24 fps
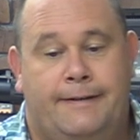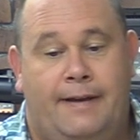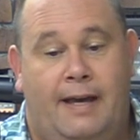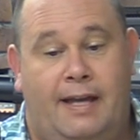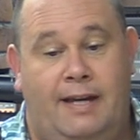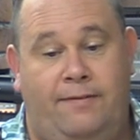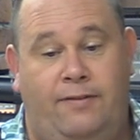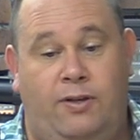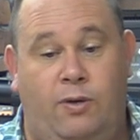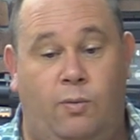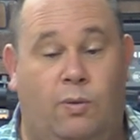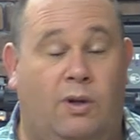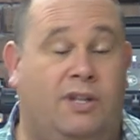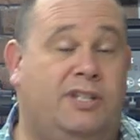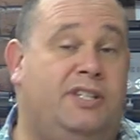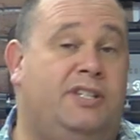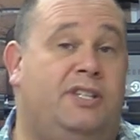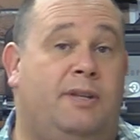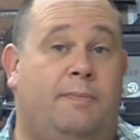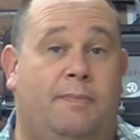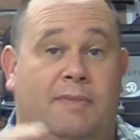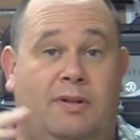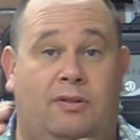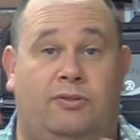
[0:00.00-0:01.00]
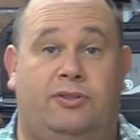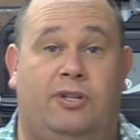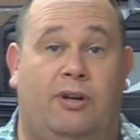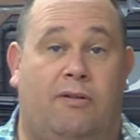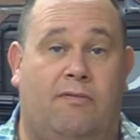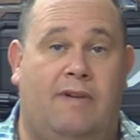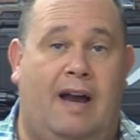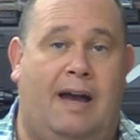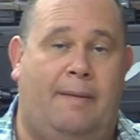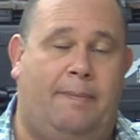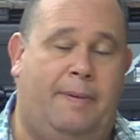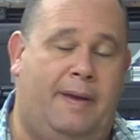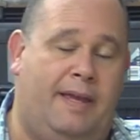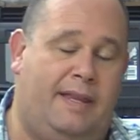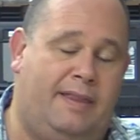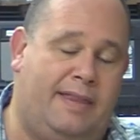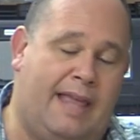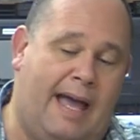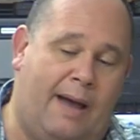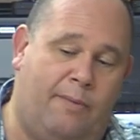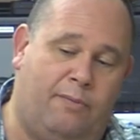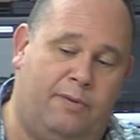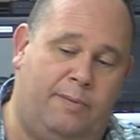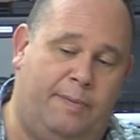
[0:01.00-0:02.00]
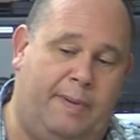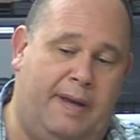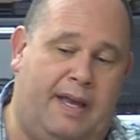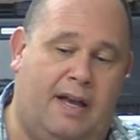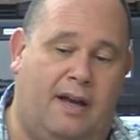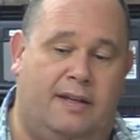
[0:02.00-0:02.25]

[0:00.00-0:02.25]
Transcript: And if you wanted the mil dot rapid, that would be